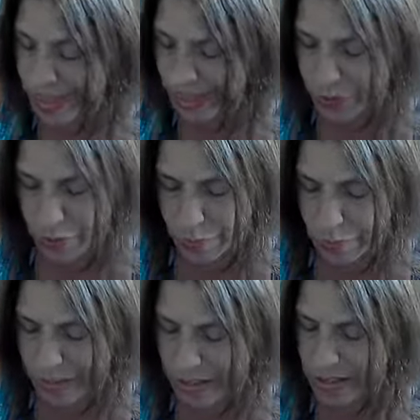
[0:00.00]
Lord,
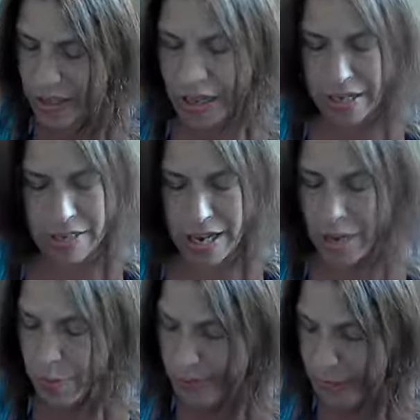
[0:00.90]
because and
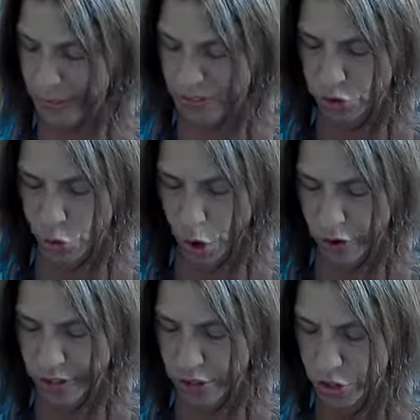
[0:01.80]
help me to be strong
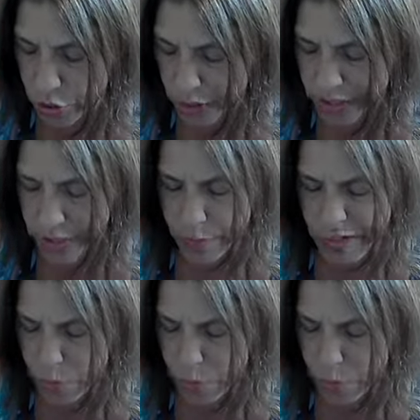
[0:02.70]
in you and give me